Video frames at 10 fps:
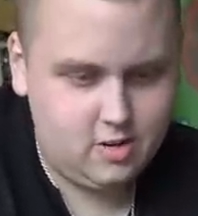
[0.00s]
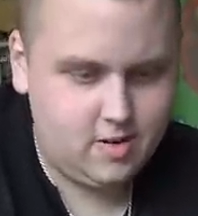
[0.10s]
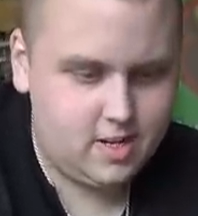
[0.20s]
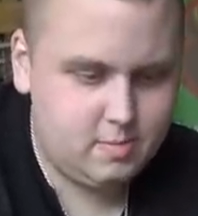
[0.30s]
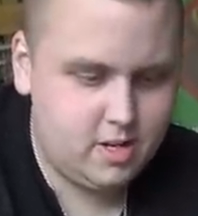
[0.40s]
know
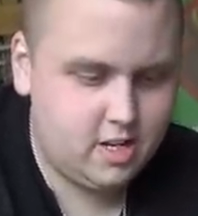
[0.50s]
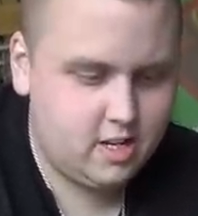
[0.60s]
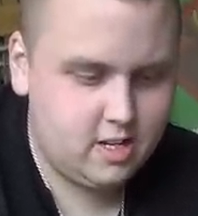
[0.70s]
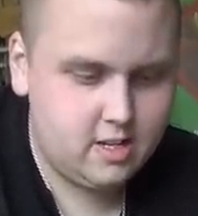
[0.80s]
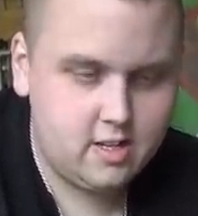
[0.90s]
why it's mini?
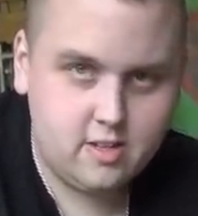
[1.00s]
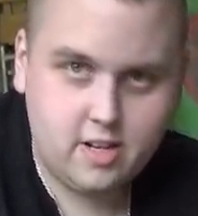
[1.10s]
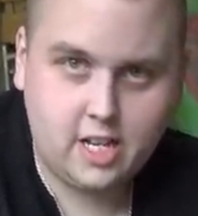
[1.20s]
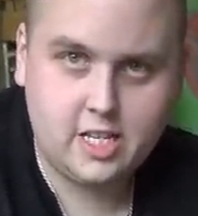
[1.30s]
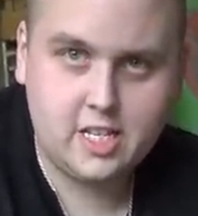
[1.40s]

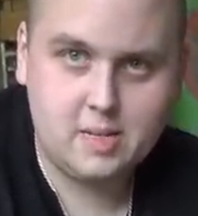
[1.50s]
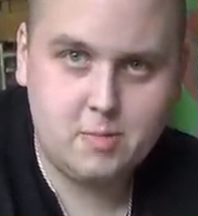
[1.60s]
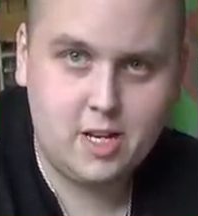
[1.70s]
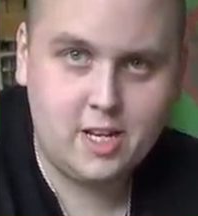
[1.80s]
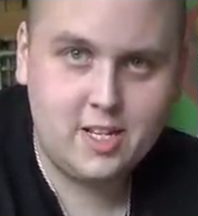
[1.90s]
Because it says
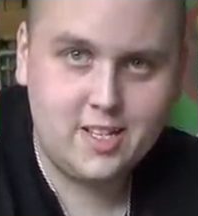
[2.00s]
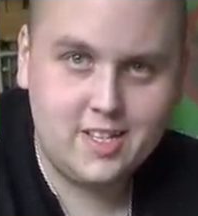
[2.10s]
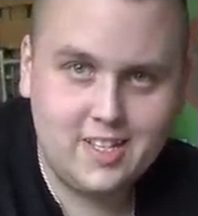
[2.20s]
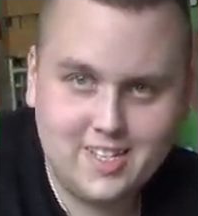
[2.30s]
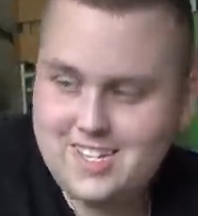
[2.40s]
mini.
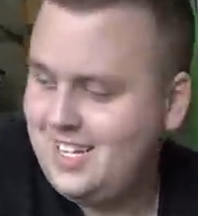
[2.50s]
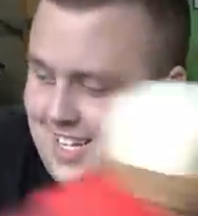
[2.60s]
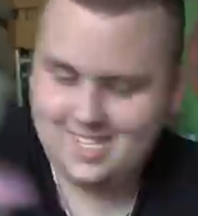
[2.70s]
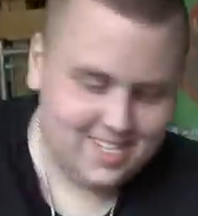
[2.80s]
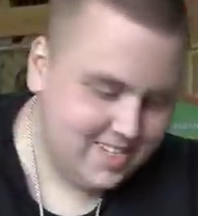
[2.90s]
uh,